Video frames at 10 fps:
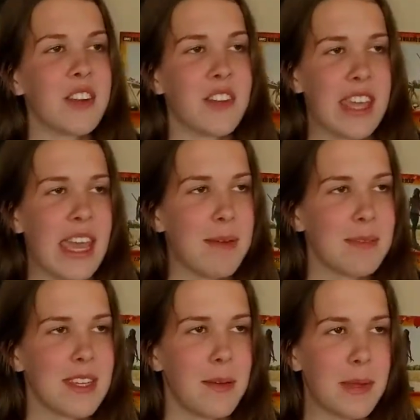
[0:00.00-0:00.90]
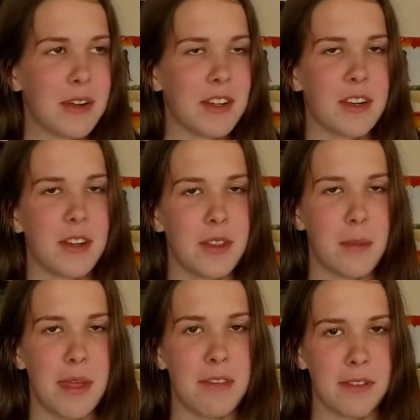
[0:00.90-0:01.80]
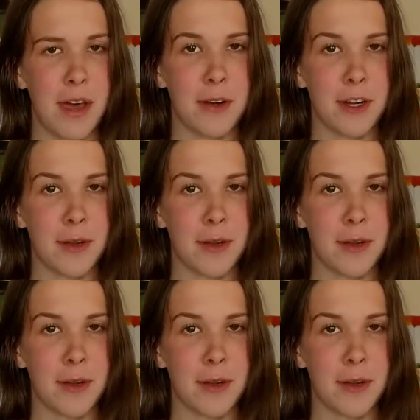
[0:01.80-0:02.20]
that came to America on the Mayflower.